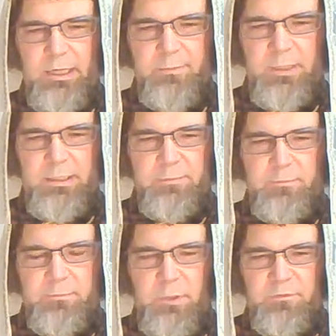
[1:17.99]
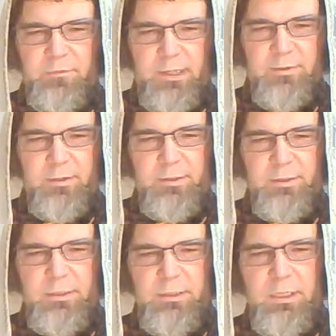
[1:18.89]
Amen. Our Father.
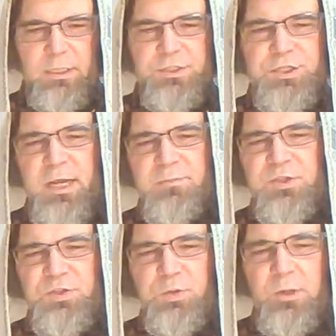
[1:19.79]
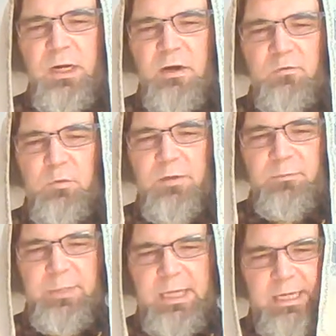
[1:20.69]
Chapter 12,
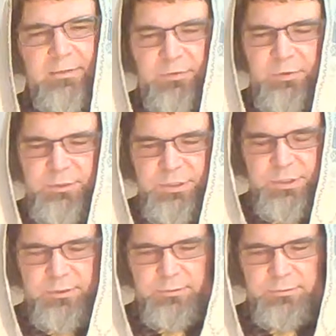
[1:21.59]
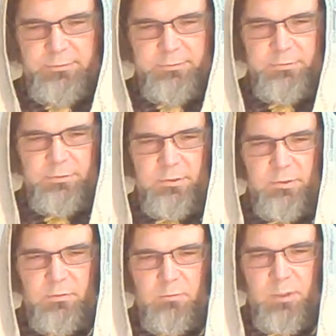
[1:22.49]
1b through 2.
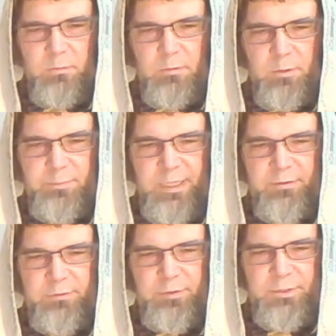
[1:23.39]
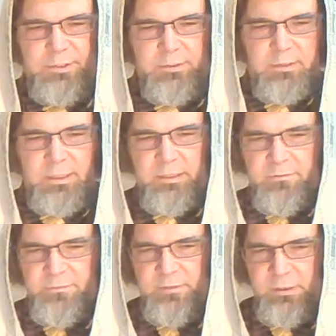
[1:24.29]
1, 1b through 2
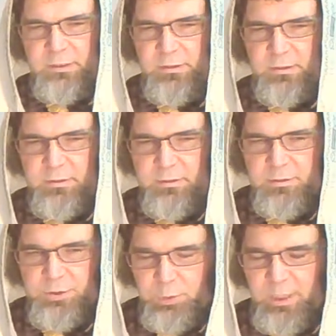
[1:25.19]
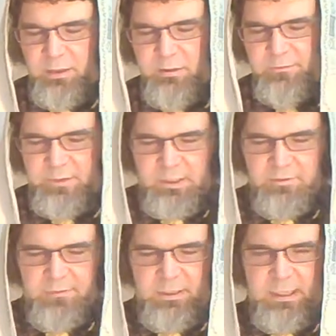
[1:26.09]
of 12
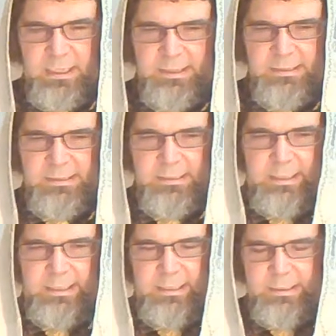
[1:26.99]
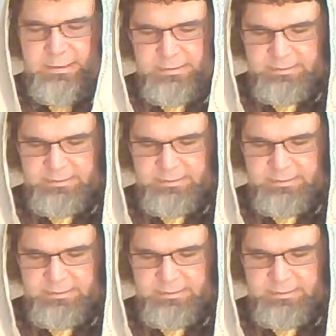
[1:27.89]
of Isaiah.